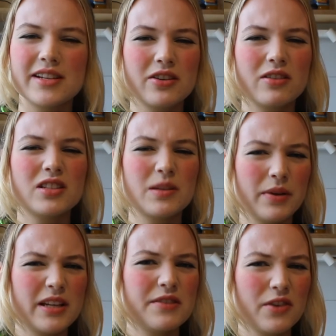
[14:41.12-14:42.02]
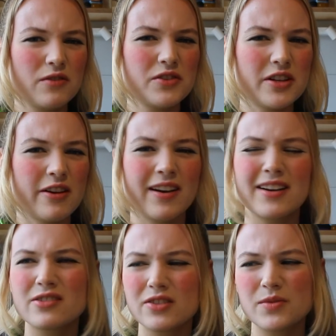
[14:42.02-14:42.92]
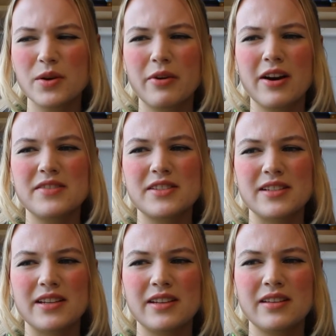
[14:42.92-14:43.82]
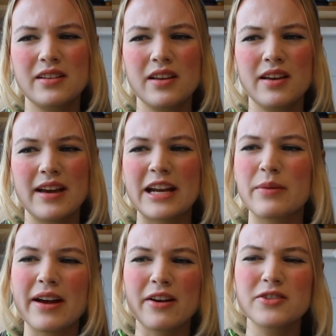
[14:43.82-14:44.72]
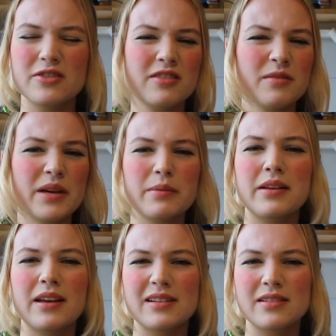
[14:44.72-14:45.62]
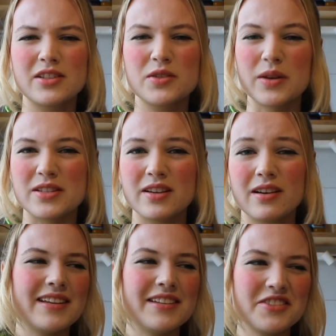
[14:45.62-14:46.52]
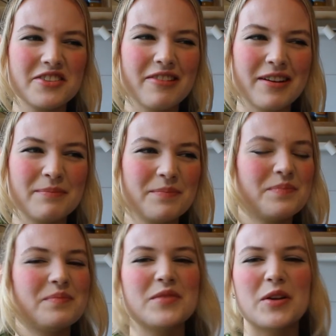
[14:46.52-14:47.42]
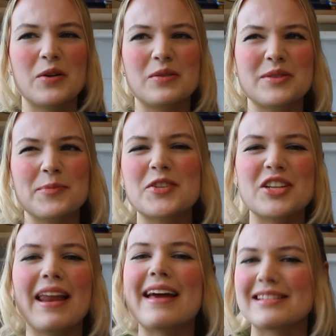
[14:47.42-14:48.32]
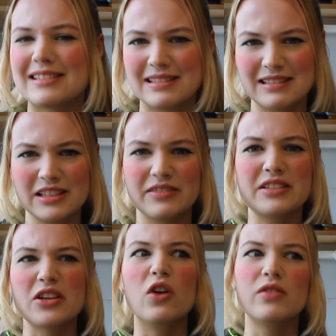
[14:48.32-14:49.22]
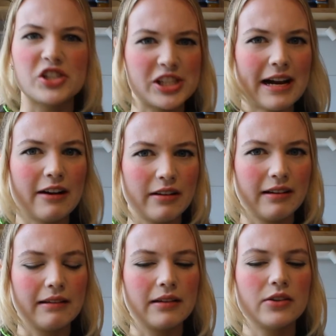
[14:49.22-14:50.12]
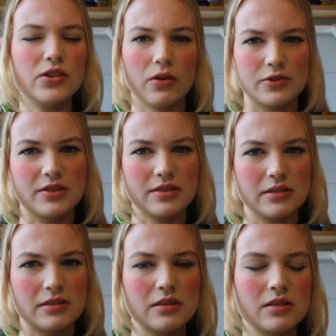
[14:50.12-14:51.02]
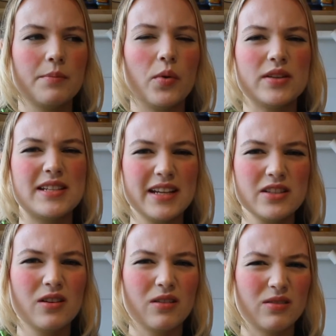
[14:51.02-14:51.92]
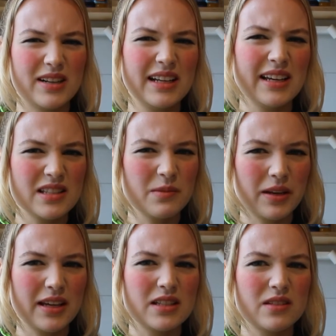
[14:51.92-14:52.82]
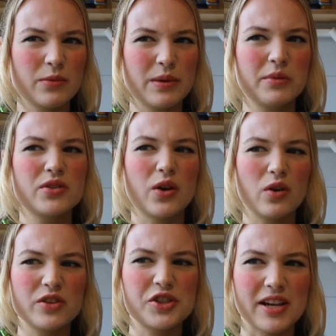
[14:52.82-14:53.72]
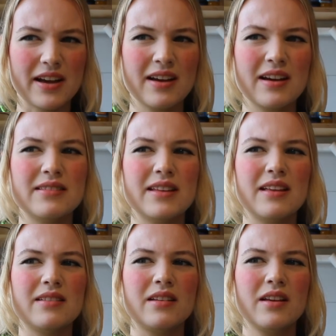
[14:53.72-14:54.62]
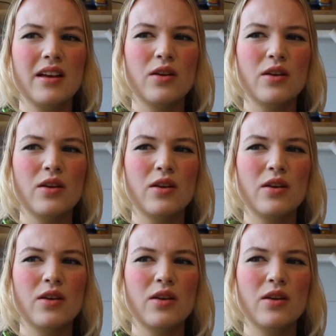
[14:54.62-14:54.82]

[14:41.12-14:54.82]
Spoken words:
TikTok is a place for oversharing, and it's not somewhere where I've seen anywhere else other than maybe, like, Twitter. Instagram, you know, is much less of this oversharing nonsense. But TikTok really is a place for people to overshare and then